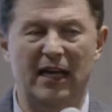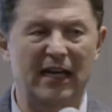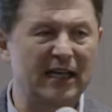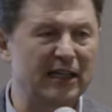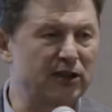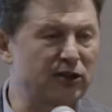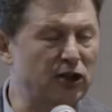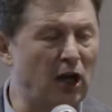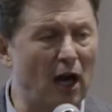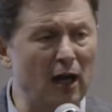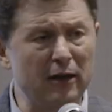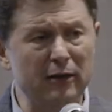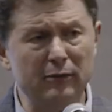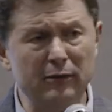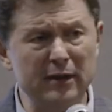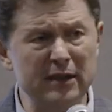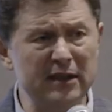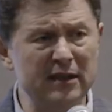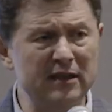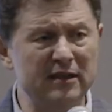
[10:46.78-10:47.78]

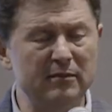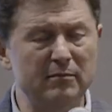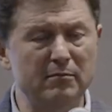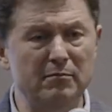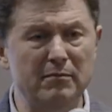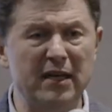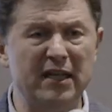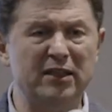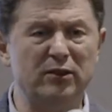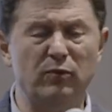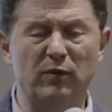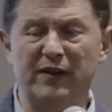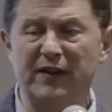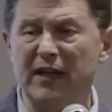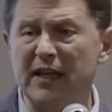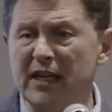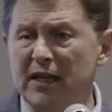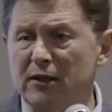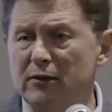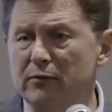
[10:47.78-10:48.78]
Intolerance mixed
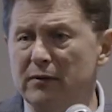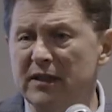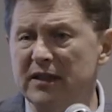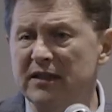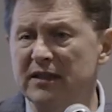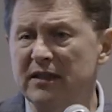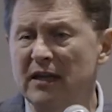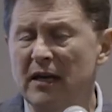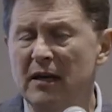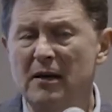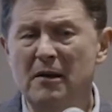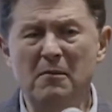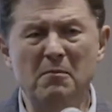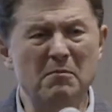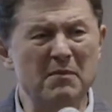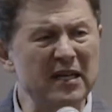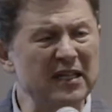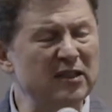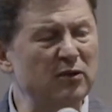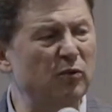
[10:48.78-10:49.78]
with ignorance,
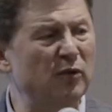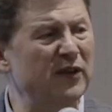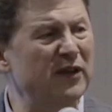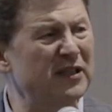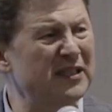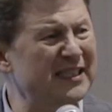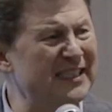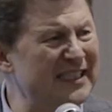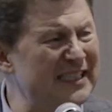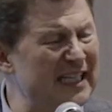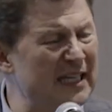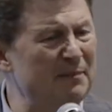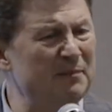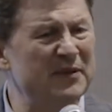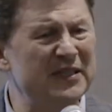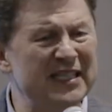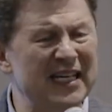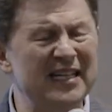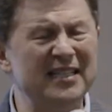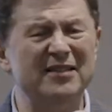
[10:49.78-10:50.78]
mixed with a
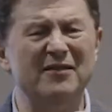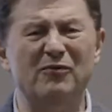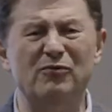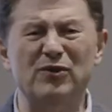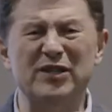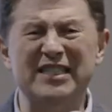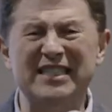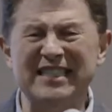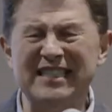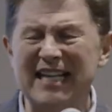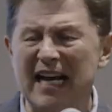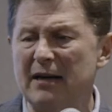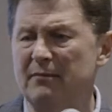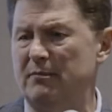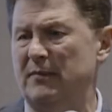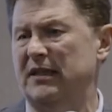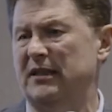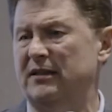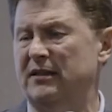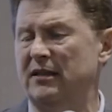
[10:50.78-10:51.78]
deep sense of
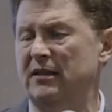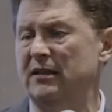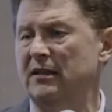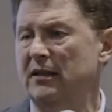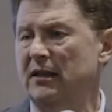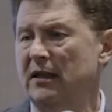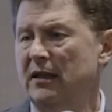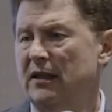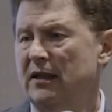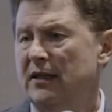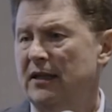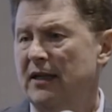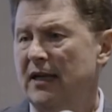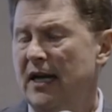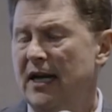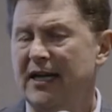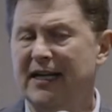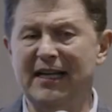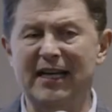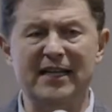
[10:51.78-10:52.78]
resentment
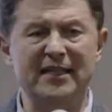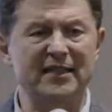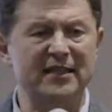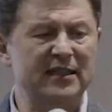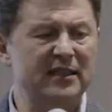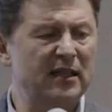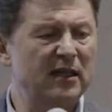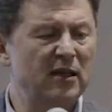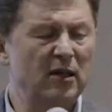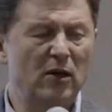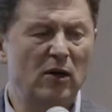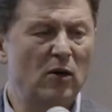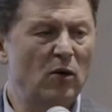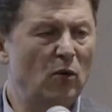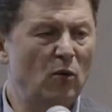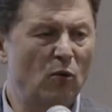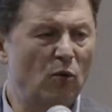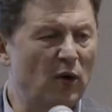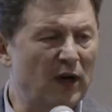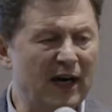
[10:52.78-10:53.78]
against
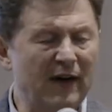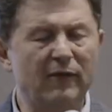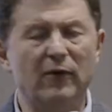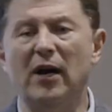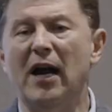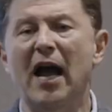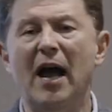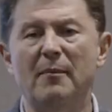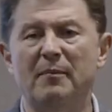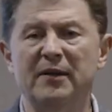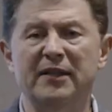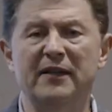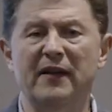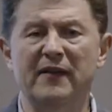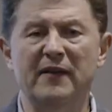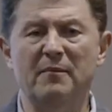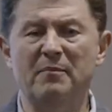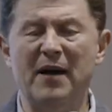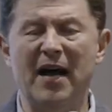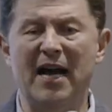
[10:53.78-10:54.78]
whatever happened
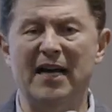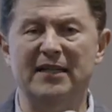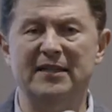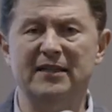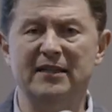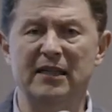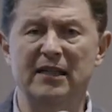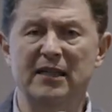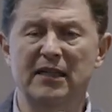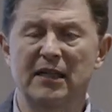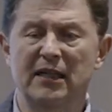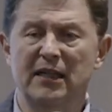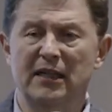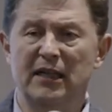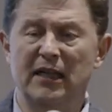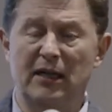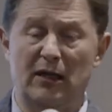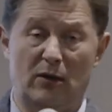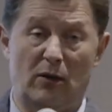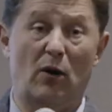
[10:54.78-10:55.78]
in the past.
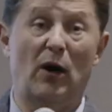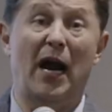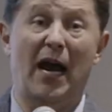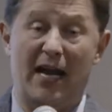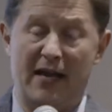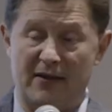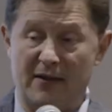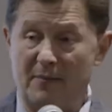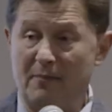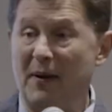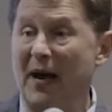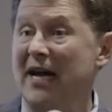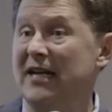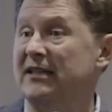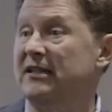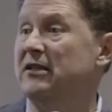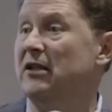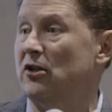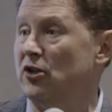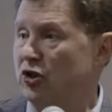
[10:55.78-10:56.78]
In the
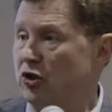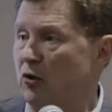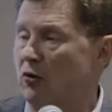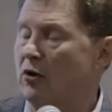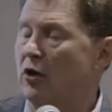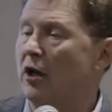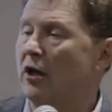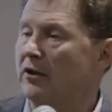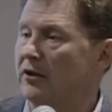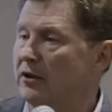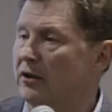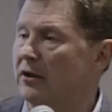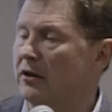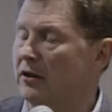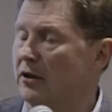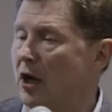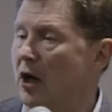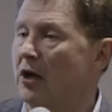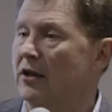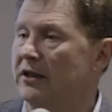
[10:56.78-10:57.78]
past so-called
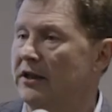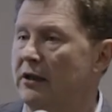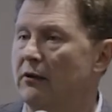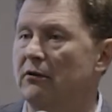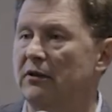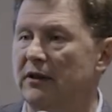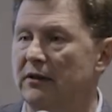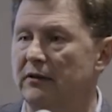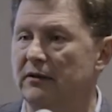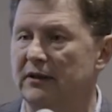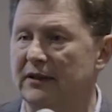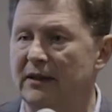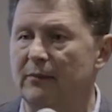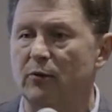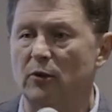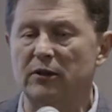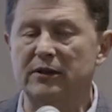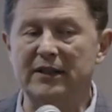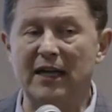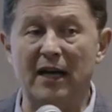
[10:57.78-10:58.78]
long
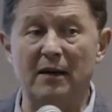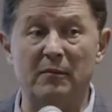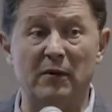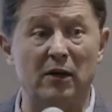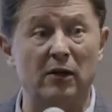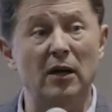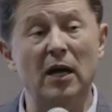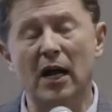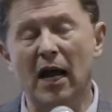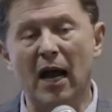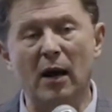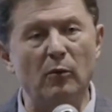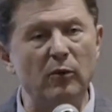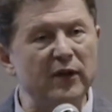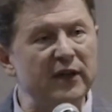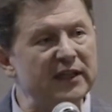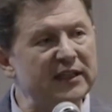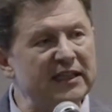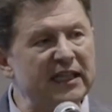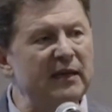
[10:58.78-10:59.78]
neoliberal nightmare, and
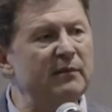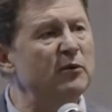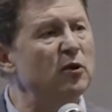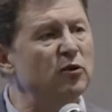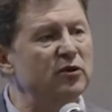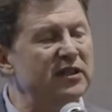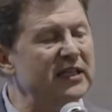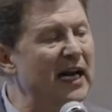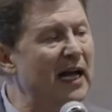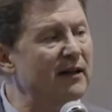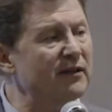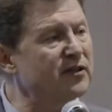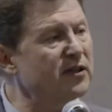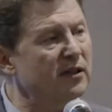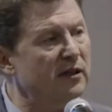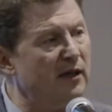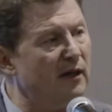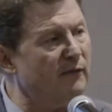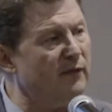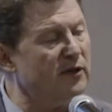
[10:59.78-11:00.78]
with a deep
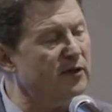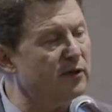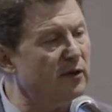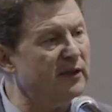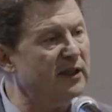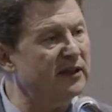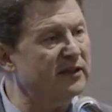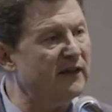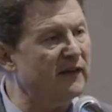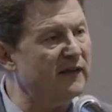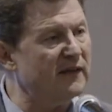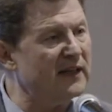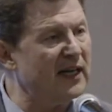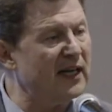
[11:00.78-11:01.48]
nostalgia of returning to the